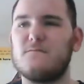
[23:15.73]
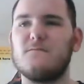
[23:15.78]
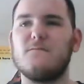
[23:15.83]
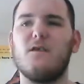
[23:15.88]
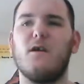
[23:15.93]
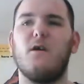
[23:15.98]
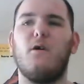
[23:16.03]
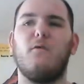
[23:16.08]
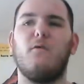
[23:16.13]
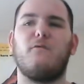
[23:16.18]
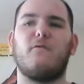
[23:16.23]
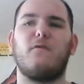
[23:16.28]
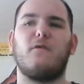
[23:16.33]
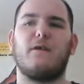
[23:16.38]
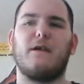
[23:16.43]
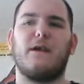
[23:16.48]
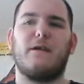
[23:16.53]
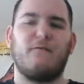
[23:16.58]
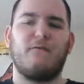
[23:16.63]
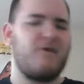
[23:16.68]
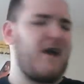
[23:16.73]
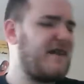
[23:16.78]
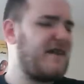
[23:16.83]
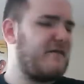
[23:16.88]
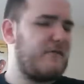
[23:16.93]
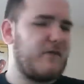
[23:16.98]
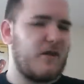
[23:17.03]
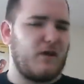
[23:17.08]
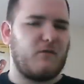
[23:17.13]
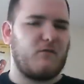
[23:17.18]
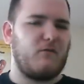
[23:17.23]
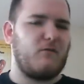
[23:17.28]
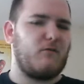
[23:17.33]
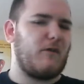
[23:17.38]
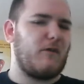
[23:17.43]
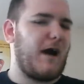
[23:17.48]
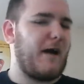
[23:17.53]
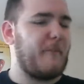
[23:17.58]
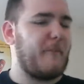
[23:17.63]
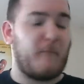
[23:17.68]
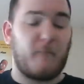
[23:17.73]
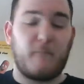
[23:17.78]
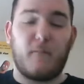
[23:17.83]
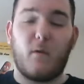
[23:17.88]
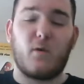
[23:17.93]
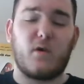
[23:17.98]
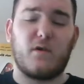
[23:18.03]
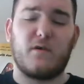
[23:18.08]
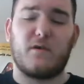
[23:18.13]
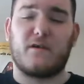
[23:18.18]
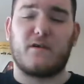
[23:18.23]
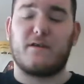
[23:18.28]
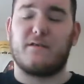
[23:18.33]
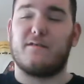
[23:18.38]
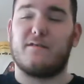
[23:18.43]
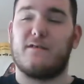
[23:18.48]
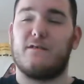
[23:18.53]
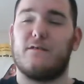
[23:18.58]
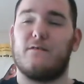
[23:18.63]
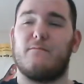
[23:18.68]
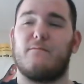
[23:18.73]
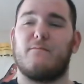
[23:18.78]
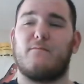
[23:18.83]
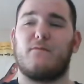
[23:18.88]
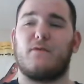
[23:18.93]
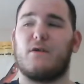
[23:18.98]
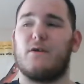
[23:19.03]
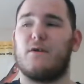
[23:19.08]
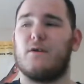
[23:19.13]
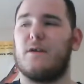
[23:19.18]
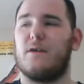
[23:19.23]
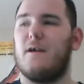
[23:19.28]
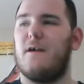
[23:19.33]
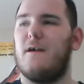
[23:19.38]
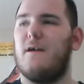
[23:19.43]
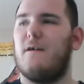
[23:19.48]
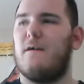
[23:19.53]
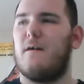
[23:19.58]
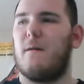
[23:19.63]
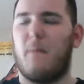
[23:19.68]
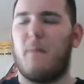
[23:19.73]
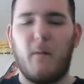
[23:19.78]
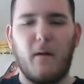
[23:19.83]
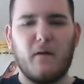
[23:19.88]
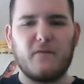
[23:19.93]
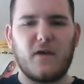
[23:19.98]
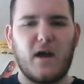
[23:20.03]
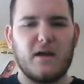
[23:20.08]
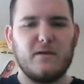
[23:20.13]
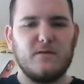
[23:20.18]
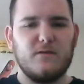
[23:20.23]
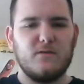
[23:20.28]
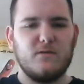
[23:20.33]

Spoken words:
hopefully reaction video I'm gonna continue for good. I'm almost done.